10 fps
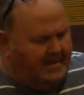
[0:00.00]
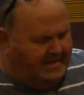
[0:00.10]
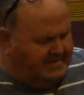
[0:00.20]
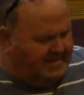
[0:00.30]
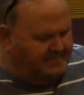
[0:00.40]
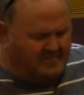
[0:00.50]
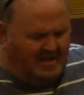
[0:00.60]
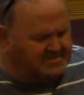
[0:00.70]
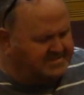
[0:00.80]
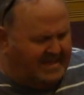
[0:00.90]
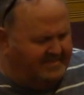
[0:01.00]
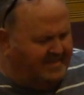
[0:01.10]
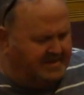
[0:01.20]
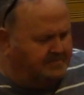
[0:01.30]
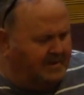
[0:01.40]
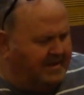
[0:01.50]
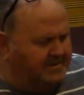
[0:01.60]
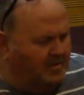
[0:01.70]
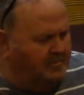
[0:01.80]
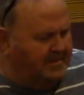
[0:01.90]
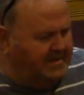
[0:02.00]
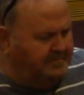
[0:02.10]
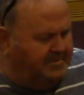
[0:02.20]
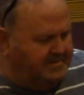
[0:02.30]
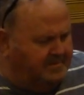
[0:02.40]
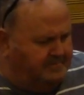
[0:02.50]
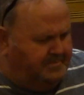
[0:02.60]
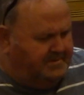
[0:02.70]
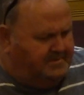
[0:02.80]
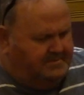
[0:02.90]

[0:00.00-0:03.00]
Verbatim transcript: And I'm not saying that to brag on me, but but